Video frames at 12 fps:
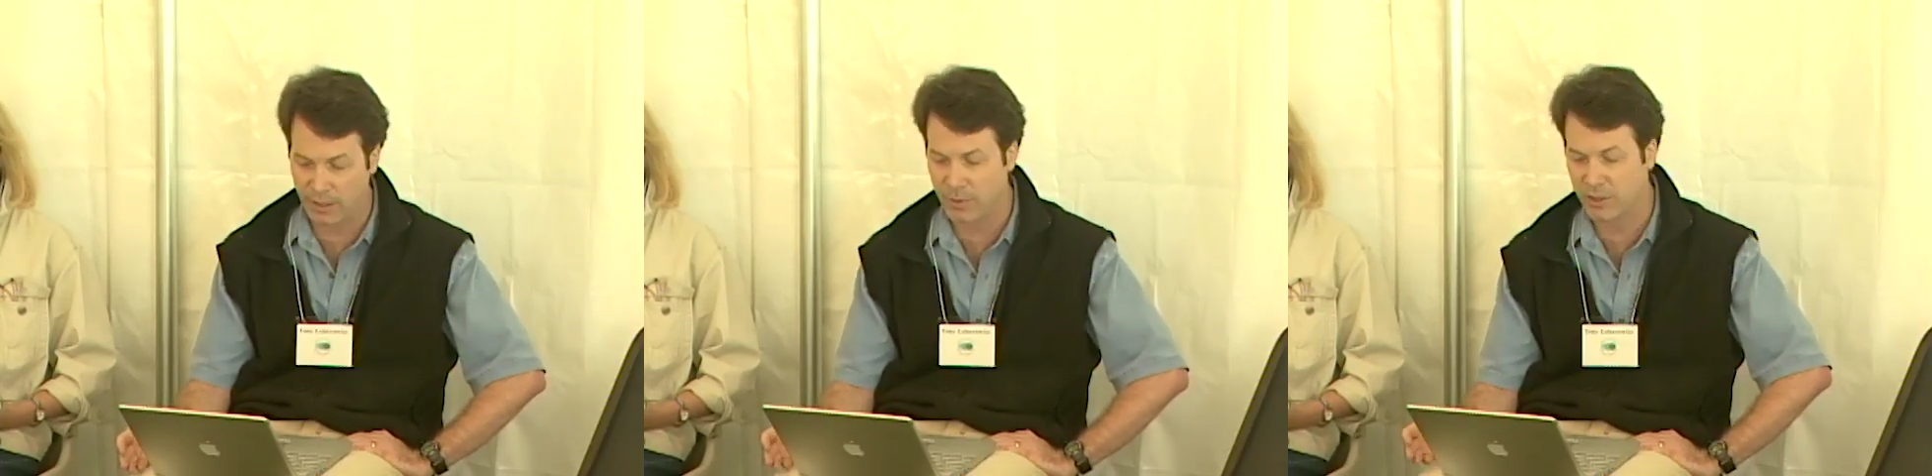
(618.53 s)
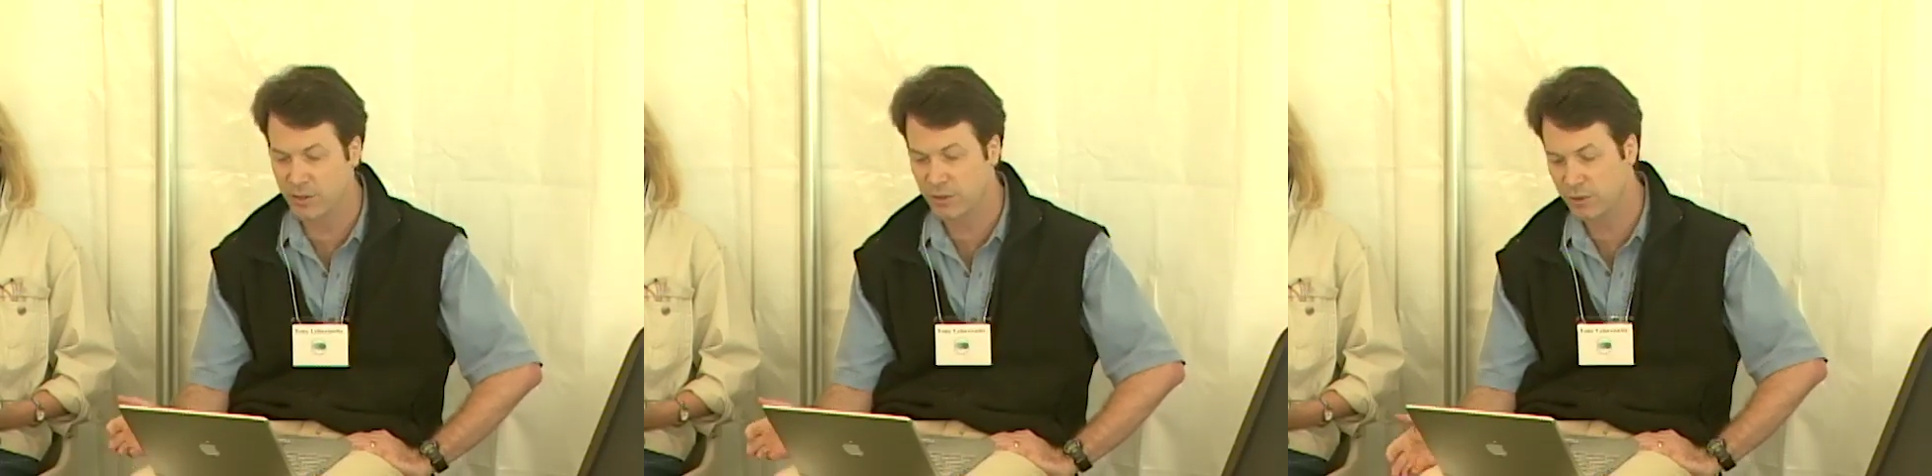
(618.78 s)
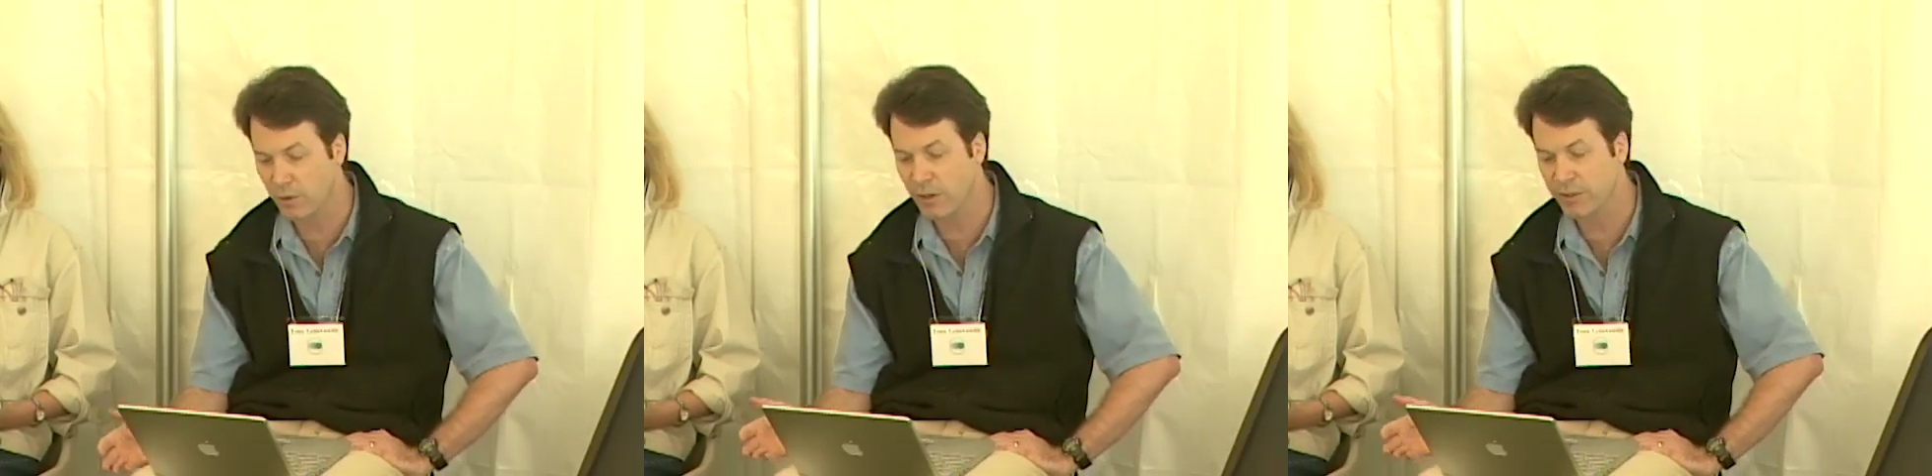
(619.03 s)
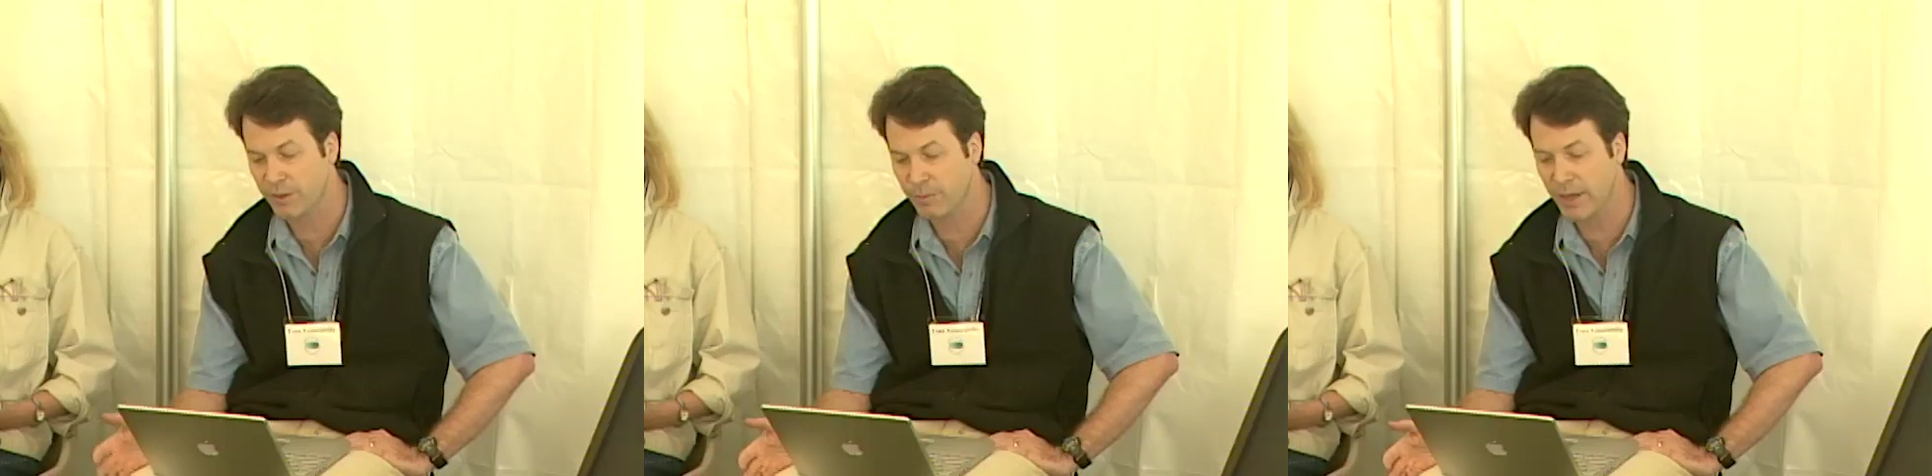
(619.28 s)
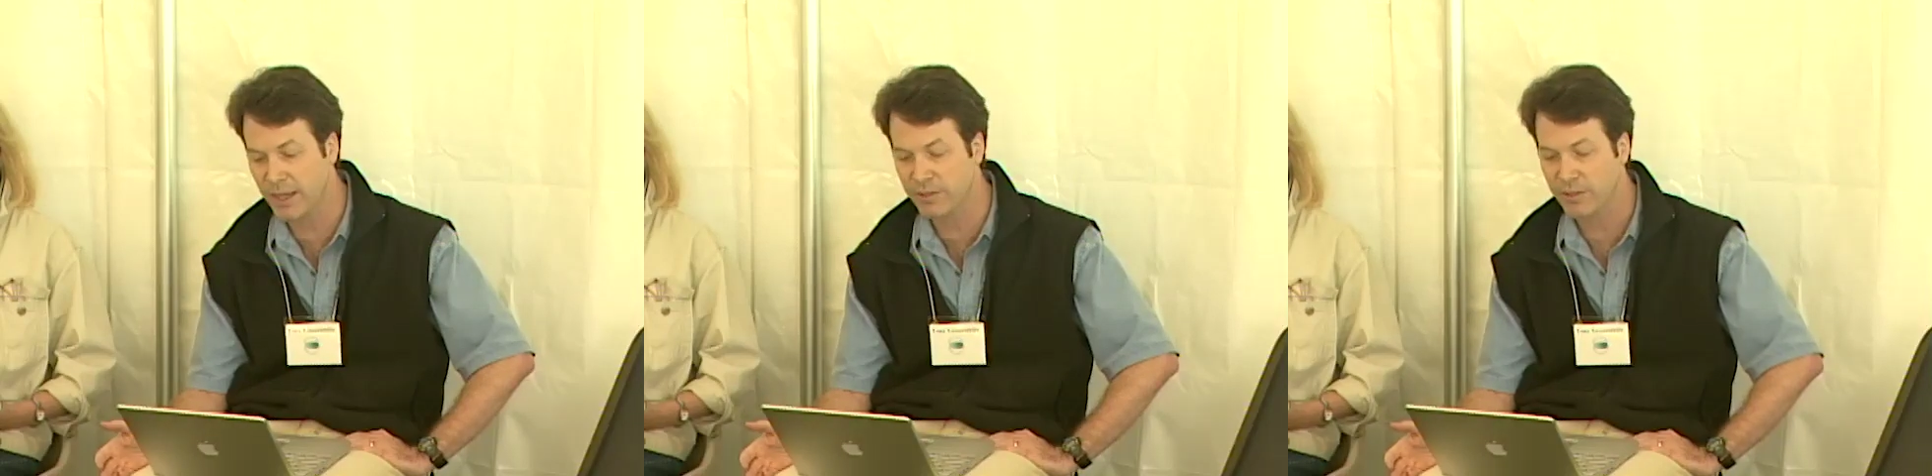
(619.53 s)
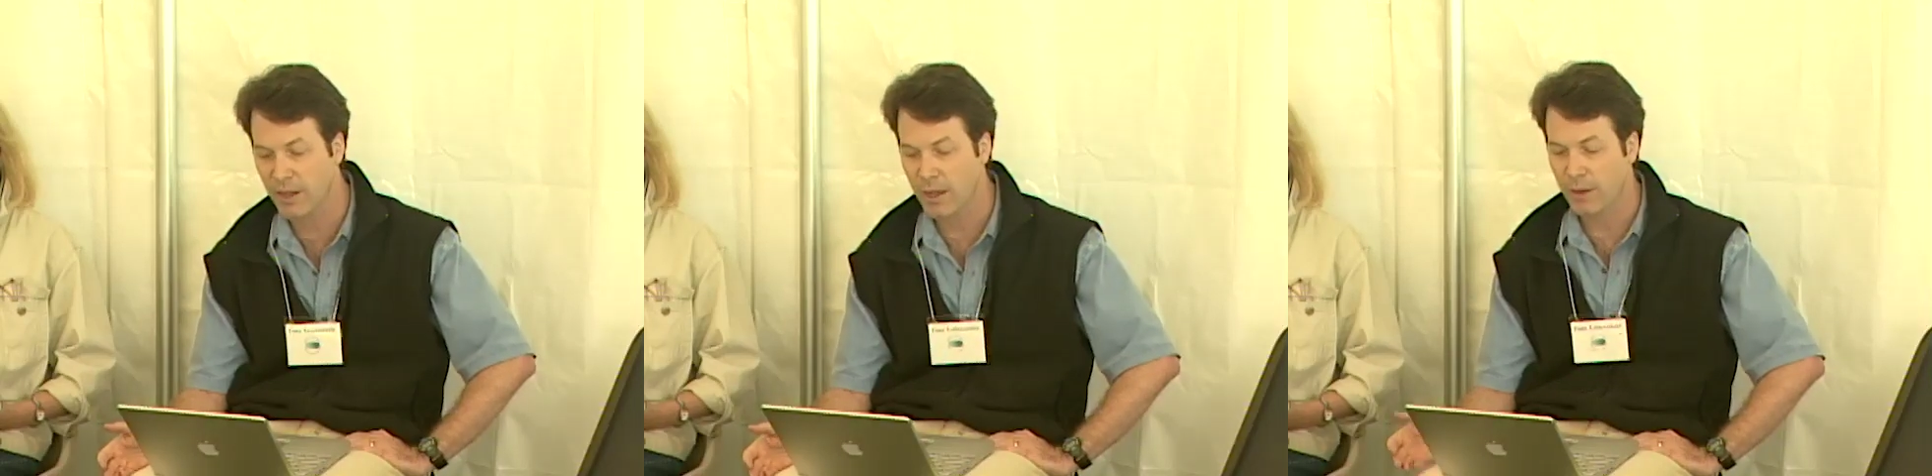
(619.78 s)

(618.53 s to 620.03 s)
images, stories, and myths,